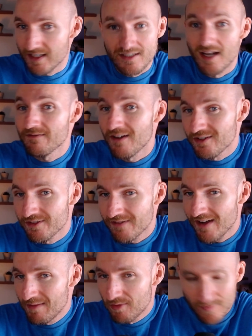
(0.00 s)
It's not
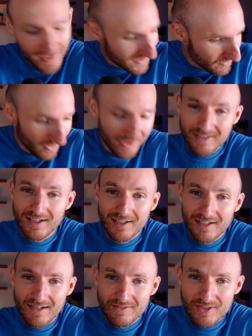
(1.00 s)
falsifiable because we're only going
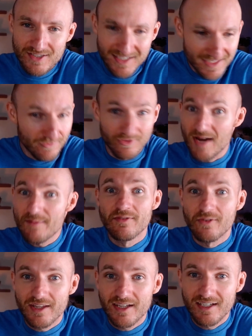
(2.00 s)
to ever see them right
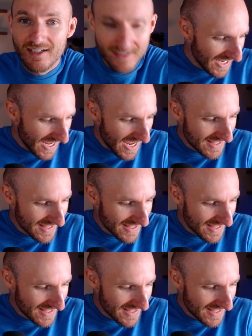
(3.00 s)
before they hit us. And